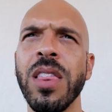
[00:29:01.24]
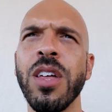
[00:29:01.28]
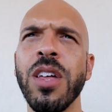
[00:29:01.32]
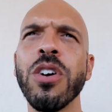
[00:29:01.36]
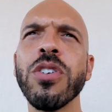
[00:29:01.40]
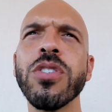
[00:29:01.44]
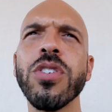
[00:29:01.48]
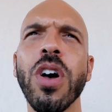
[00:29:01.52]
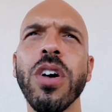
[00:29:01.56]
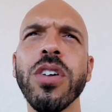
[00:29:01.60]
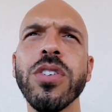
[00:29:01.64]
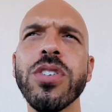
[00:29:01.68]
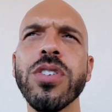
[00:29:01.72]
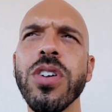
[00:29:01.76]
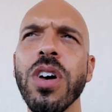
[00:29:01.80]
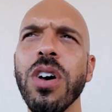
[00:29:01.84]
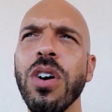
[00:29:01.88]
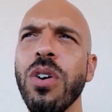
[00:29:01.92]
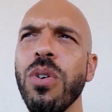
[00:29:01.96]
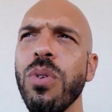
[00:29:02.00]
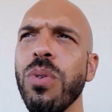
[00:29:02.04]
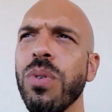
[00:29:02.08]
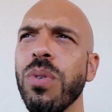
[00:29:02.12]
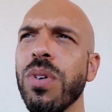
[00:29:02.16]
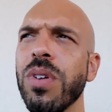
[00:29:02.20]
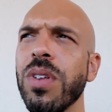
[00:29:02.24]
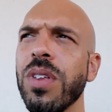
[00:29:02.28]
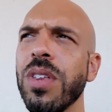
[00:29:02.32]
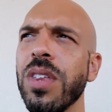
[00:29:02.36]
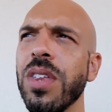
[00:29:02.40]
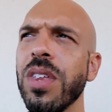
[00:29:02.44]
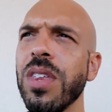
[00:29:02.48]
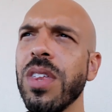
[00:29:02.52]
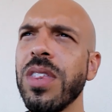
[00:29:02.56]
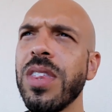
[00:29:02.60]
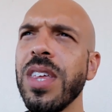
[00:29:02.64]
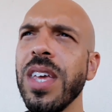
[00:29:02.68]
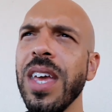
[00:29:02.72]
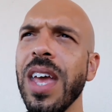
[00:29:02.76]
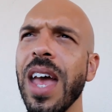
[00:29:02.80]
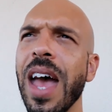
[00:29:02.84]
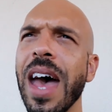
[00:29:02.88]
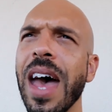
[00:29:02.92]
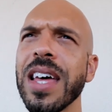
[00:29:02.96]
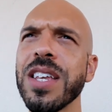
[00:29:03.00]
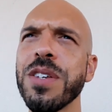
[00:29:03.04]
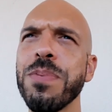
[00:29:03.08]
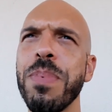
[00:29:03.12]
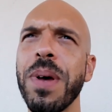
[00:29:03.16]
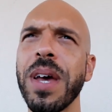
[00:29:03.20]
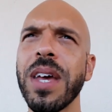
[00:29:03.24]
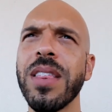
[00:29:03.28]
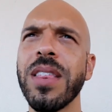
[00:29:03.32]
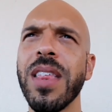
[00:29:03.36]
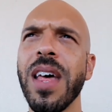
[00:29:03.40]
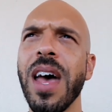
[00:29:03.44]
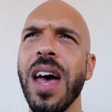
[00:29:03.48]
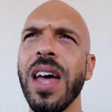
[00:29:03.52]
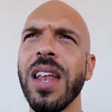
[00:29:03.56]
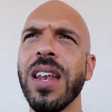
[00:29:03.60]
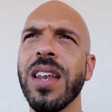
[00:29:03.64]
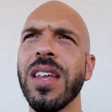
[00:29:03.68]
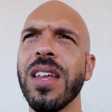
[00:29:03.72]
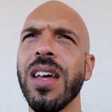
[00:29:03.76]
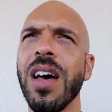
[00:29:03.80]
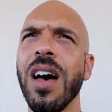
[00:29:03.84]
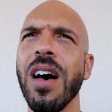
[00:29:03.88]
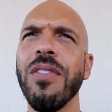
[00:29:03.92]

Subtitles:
There's also the aspect that